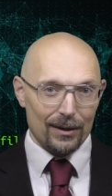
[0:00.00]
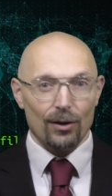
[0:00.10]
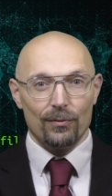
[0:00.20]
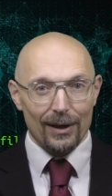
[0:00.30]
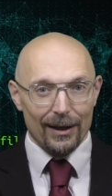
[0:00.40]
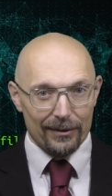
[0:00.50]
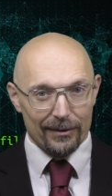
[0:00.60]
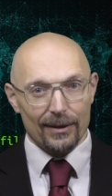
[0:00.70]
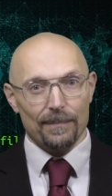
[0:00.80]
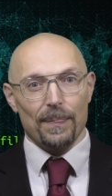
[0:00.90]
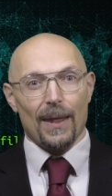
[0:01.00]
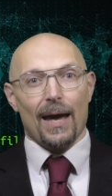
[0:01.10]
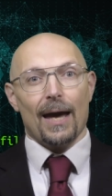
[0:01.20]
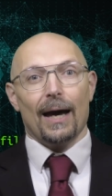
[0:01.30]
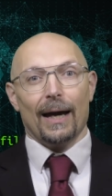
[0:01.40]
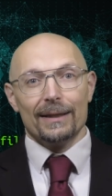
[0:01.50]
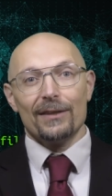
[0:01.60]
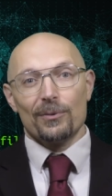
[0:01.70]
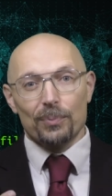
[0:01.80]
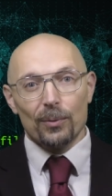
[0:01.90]
of length. And
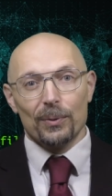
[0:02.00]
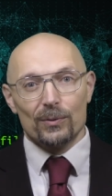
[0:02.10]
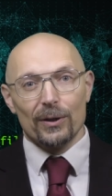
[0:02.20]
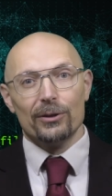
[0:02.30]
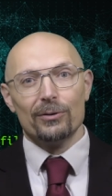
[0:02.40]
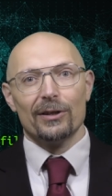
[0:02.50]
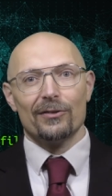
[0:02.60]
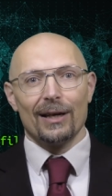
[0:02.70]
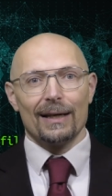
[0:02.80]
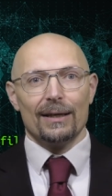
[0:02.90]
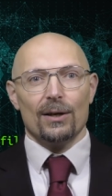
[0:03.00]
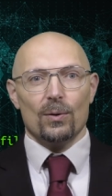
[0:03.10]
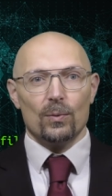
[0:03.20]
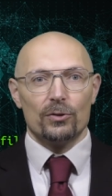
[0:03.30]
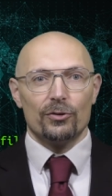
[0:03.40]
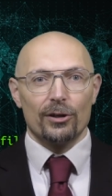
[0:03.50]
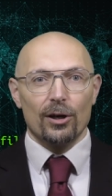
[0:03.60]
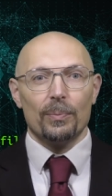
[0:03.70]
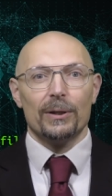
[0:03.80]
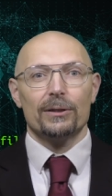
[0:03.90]
that's appropriate when you know exactly what you're
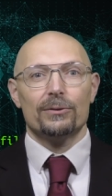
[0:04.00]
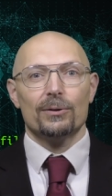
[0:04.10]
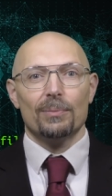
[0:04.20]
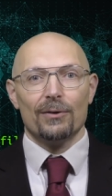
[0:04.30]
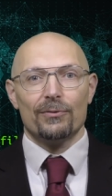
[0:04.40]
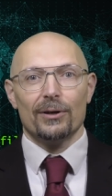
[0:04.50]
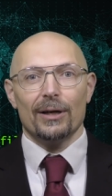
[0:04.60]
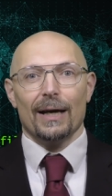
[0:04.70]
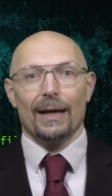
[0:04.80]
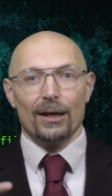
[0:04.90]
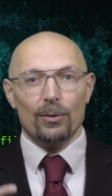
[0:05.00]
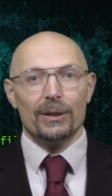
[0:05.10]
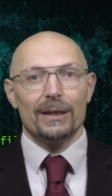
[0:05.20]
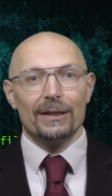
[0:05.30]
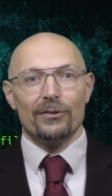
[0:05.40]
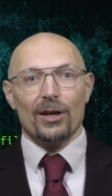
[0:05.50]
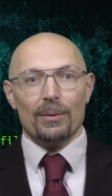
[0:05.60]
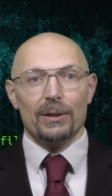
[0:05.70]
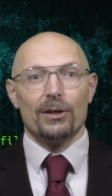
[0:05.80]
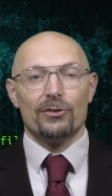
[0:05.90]
copying into the buffer and how big it is
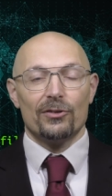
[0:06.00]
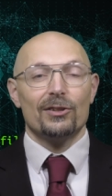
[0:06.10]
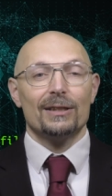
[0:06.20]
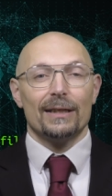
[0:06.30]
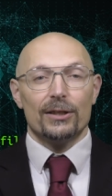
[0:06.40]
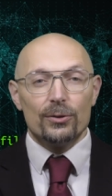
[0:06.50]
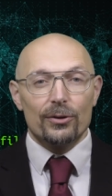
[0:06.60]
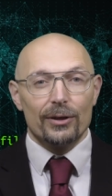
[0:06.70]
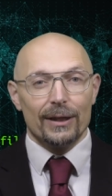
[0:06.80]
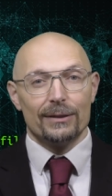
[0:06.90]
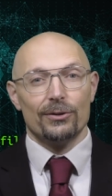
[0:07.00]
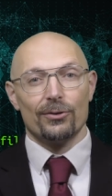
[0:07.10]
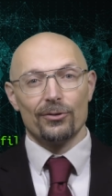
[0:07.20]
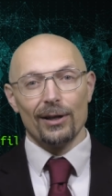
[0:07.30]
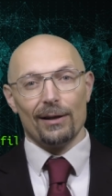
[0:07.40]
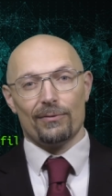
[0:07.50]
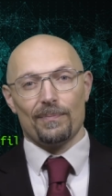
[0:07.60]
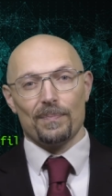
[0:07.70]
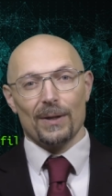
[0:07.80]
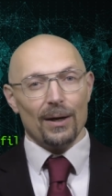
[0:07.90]
because it's data you created yourself.
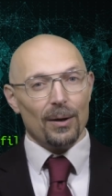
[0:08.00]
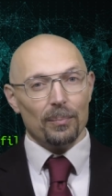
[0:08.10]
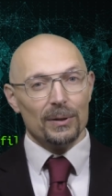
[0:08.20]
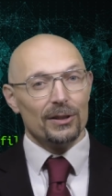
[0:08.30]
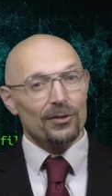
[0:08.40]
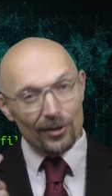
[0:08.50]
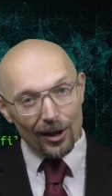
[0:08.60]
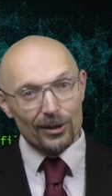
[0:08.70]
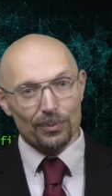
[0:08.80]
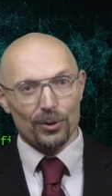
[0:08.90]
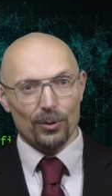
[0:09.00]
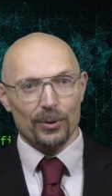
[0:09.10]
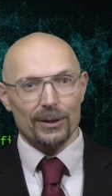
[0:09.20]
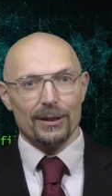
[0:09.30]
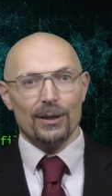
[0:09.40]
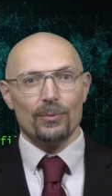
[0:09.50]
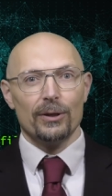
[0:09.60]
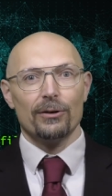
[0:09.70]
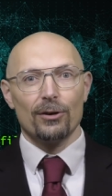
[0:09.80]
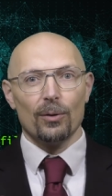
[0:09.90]
But it's not appropriate
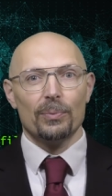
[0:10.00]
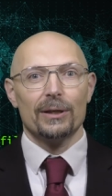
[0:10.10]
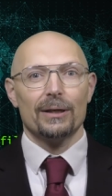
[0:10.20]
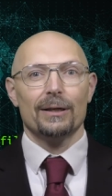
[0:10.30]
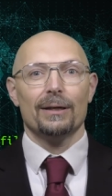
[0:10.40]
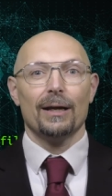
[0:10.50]
when you're copying an